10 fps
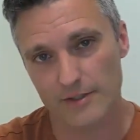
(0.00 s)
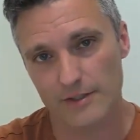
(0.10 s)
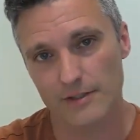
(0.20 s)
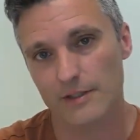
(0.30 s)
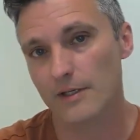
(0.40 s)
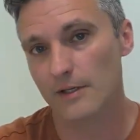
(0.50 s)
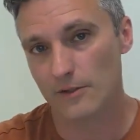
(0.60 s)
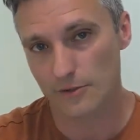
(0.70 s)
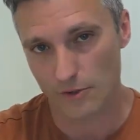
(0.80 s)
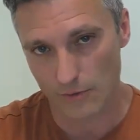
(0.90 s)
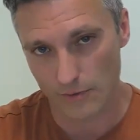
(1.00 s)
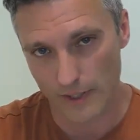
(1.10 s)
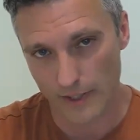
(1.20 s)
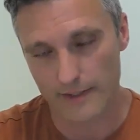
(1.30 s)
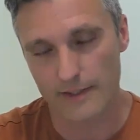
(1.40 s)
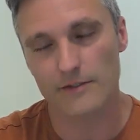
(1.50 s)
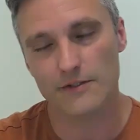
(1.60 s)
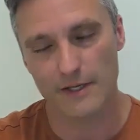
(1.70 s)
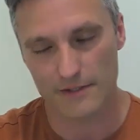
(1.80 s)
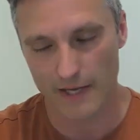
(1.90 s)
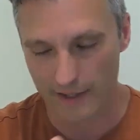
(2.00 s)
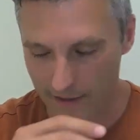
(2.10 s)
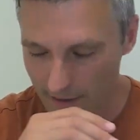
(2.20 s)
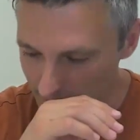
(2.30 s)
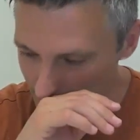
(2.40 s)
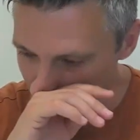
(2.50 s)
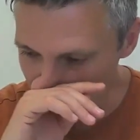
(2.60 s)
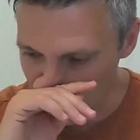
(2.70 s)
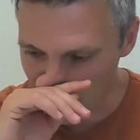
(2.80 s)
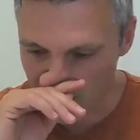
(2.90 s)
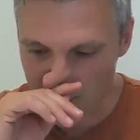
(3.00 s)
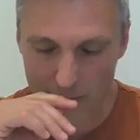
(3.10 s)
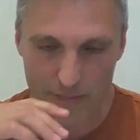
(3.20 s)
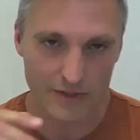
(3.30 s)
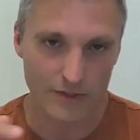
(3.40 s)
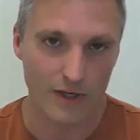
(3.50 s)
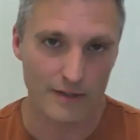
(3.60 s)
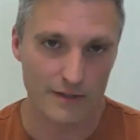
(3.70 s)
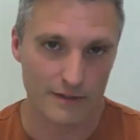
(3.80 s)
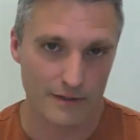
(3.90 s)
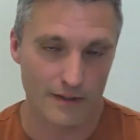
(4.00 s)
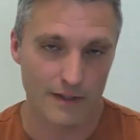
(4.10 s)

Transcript: And so I think it's nice etiquette in a public talk to